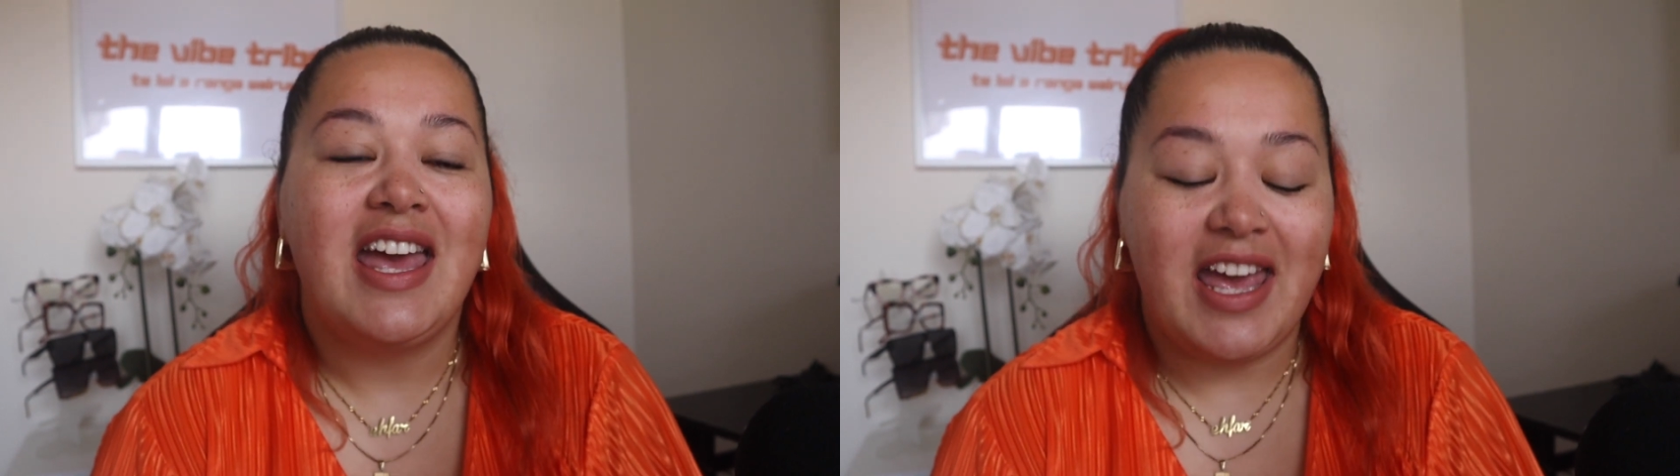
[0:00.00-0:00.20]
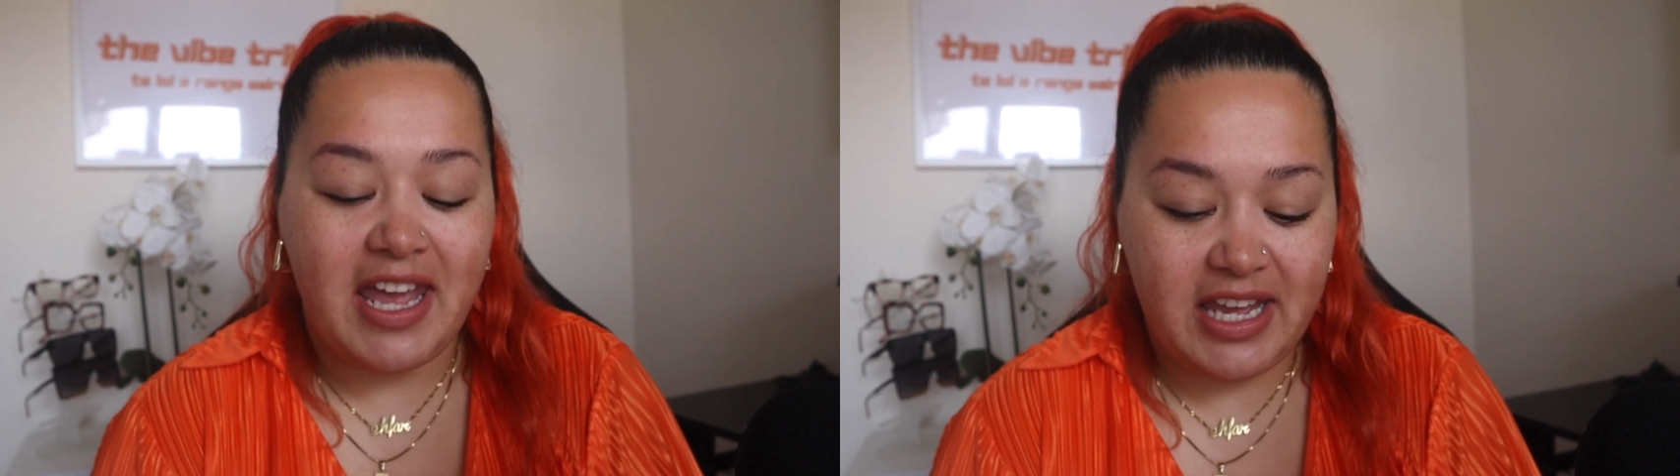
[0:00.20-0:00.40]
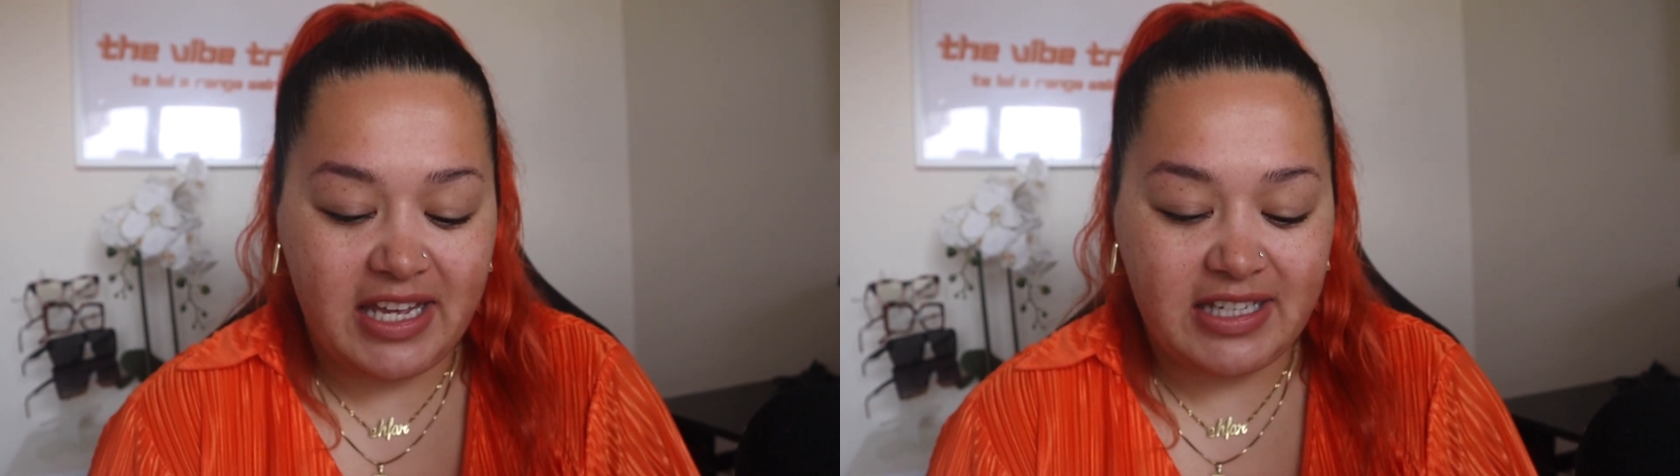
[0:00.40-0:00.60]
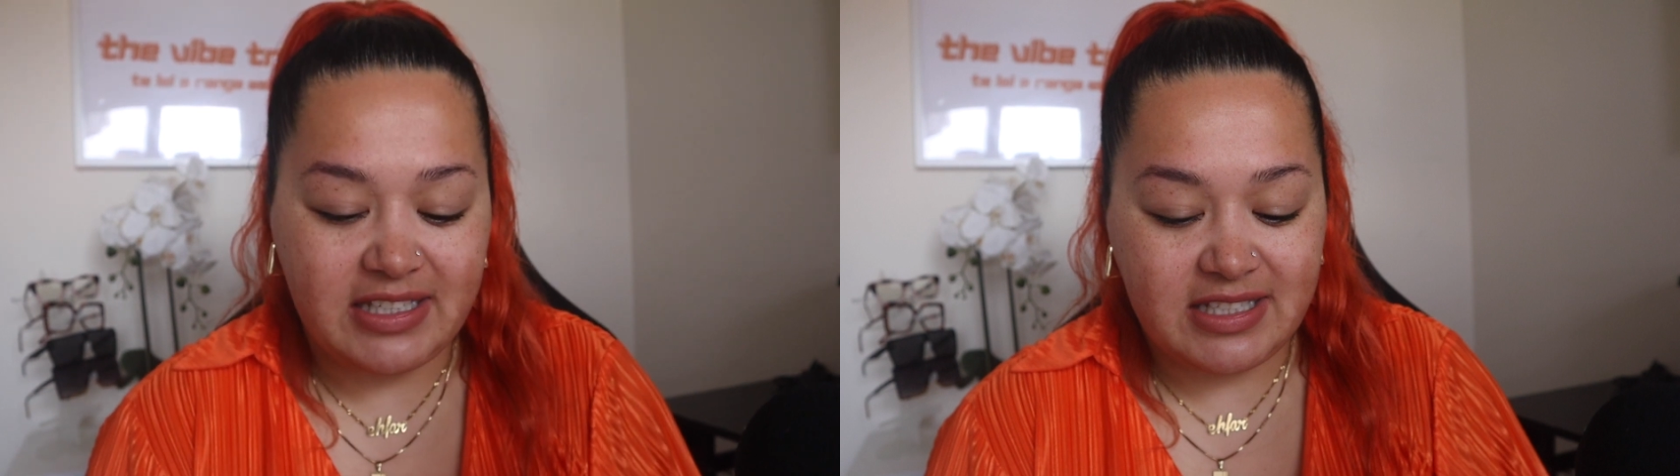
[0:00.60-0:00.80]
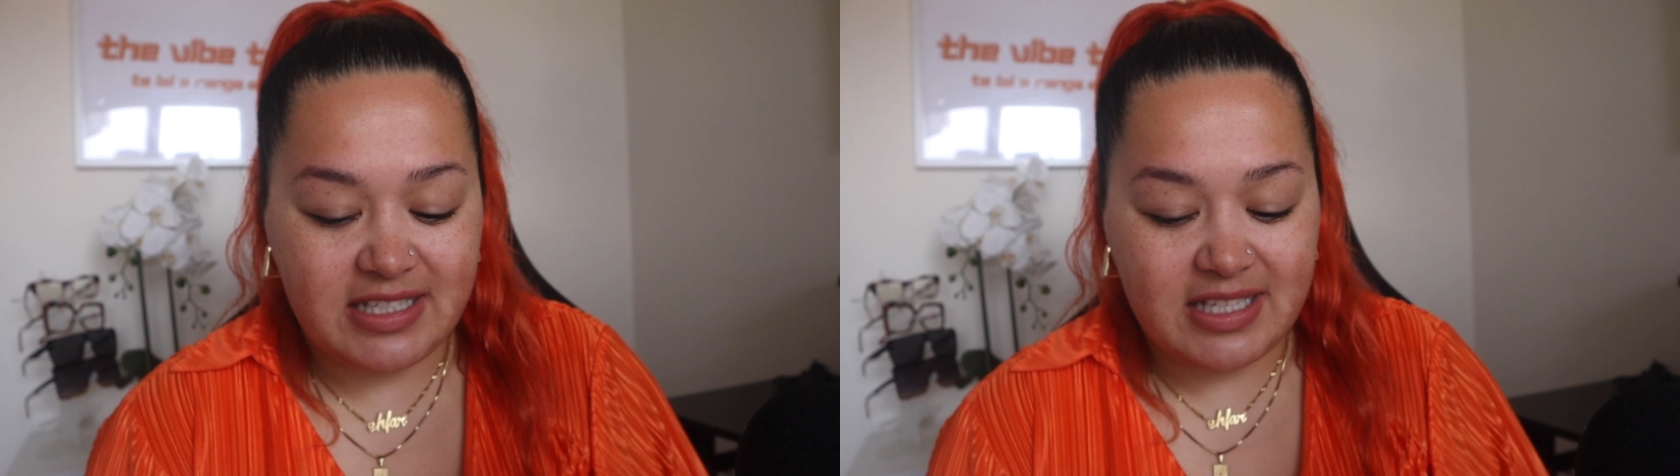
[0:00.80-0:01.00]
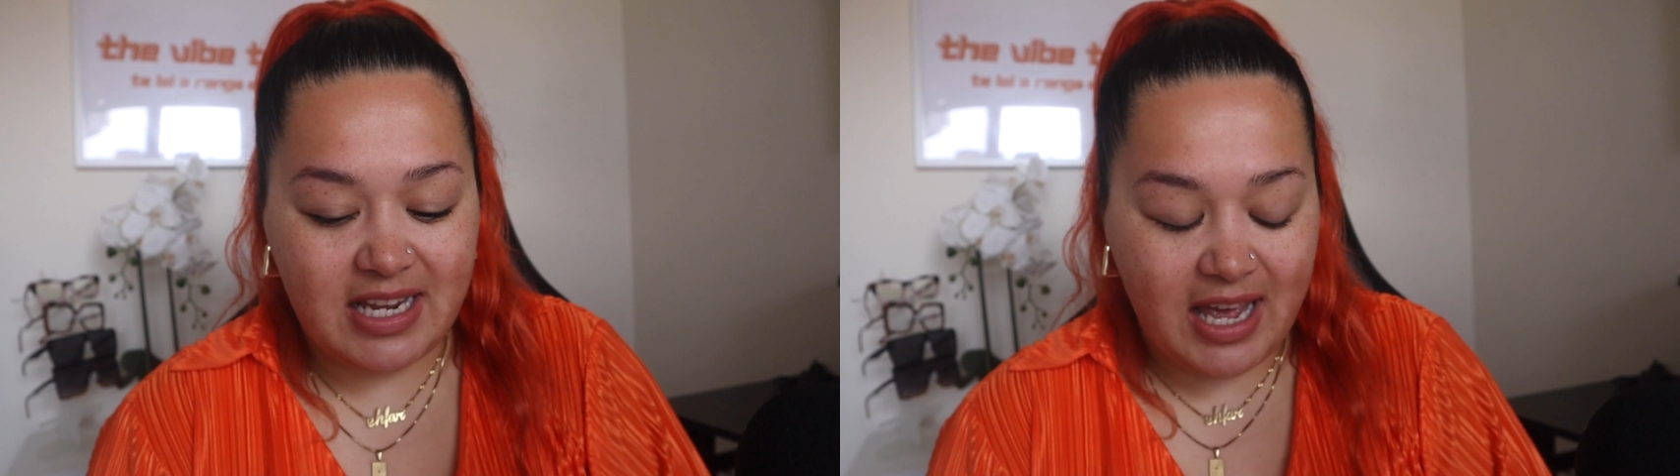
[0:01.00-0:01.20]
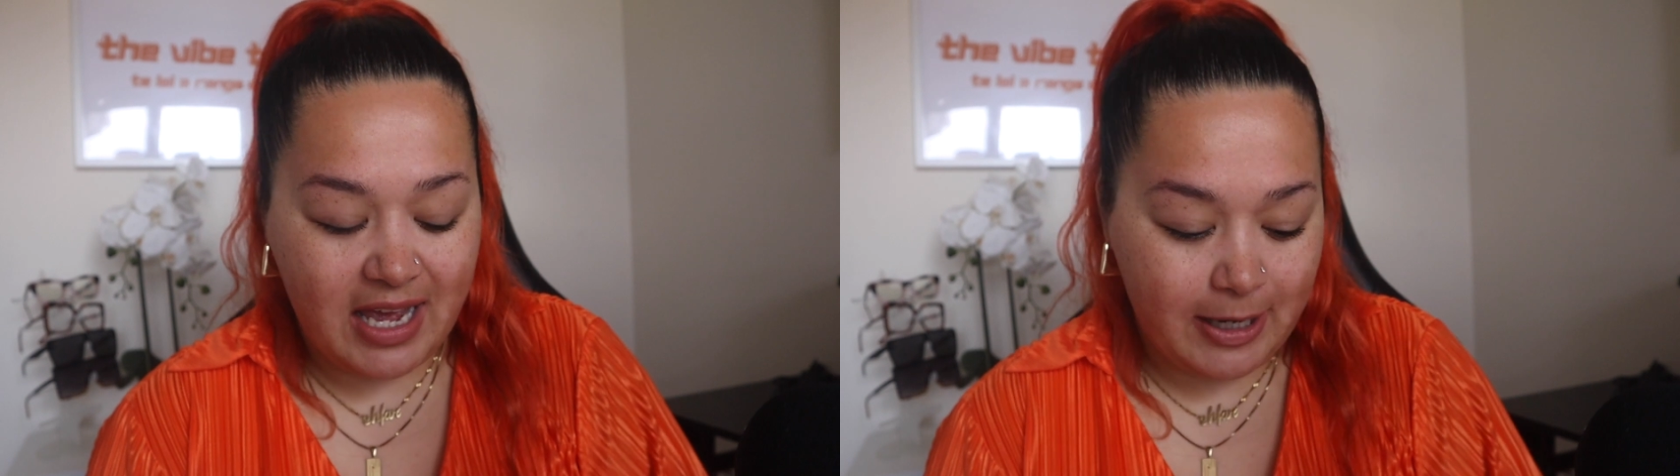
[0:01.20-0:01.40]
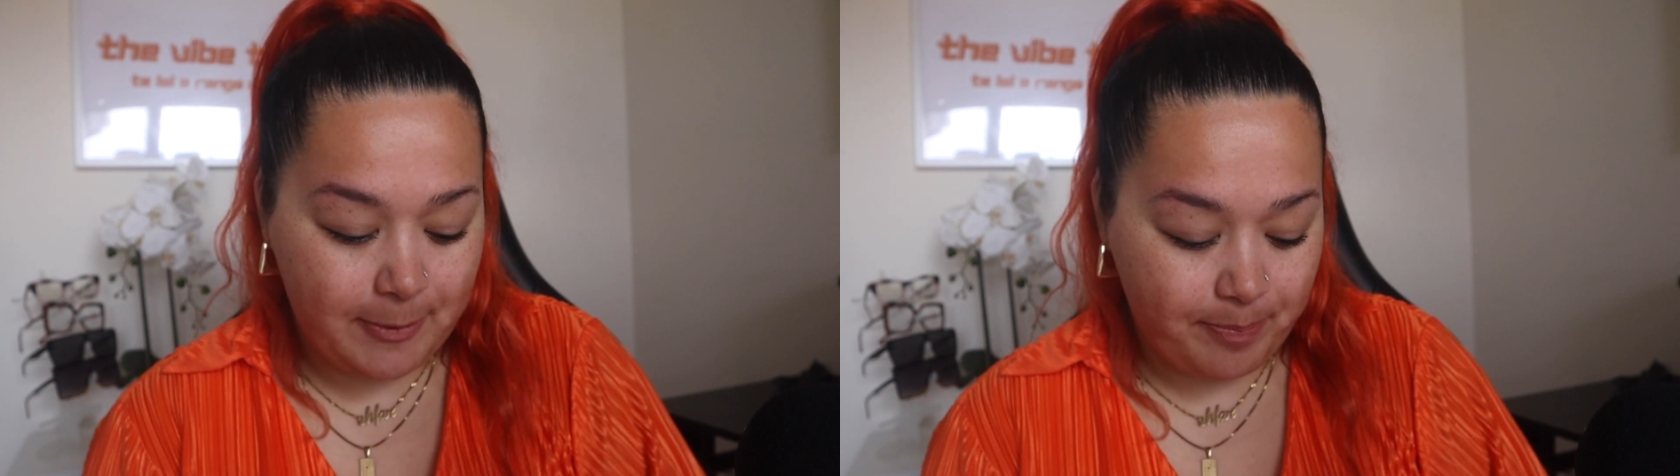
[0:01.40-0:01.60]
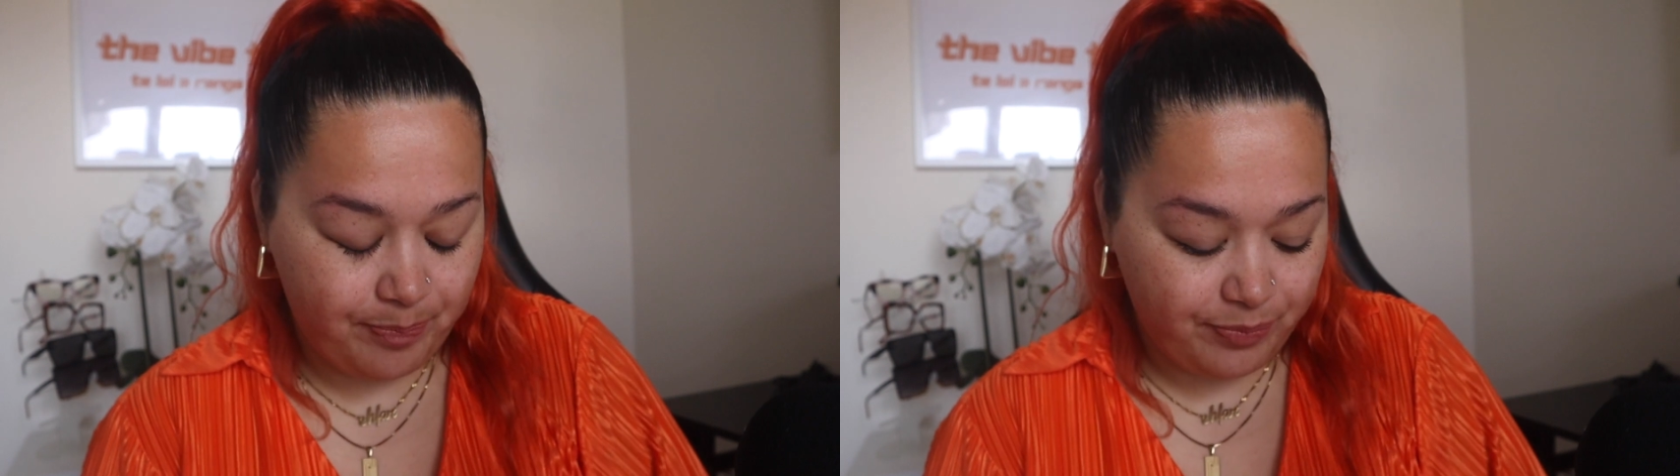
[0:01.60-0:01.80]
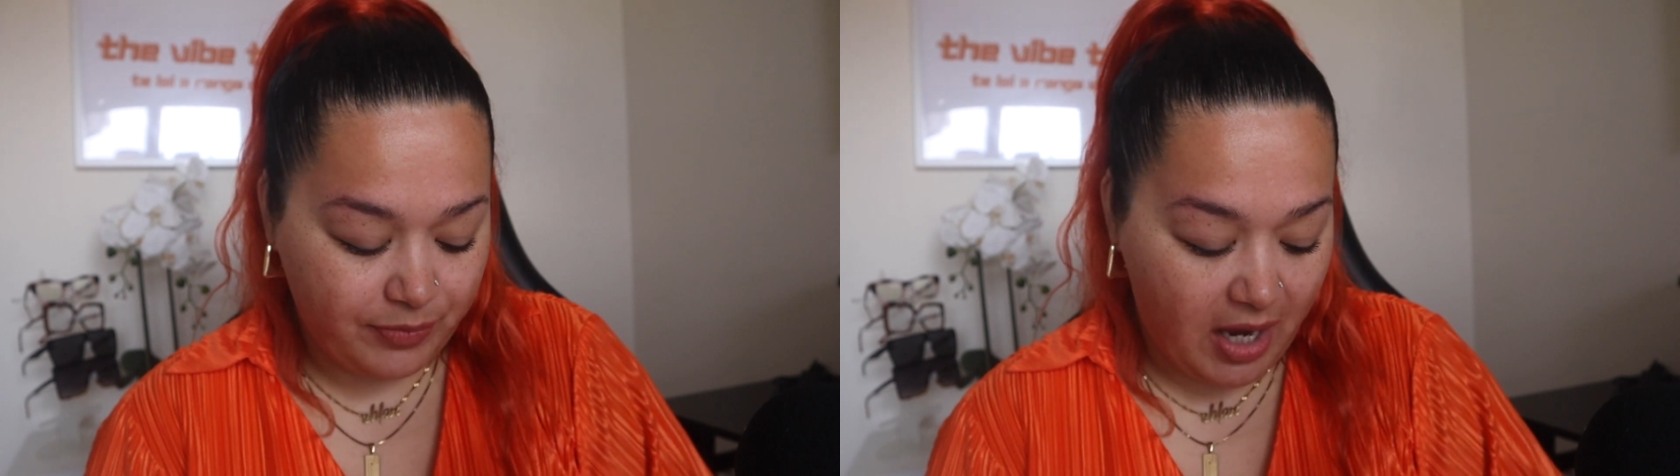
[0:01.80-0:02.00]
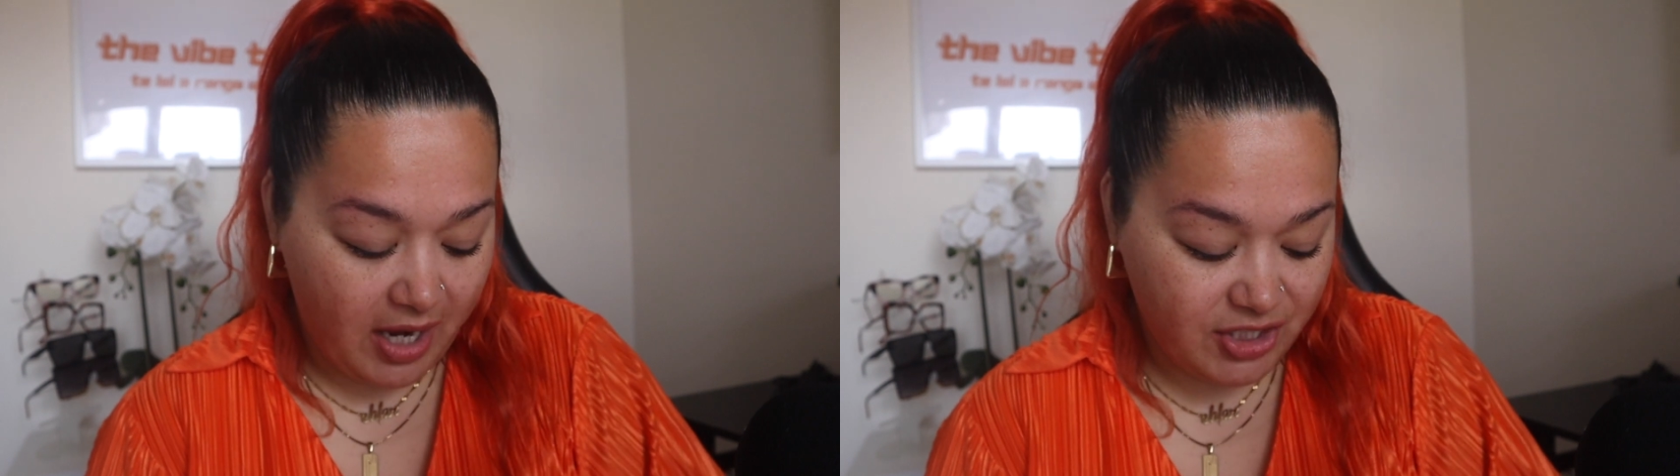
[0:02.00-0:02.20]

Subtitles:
And I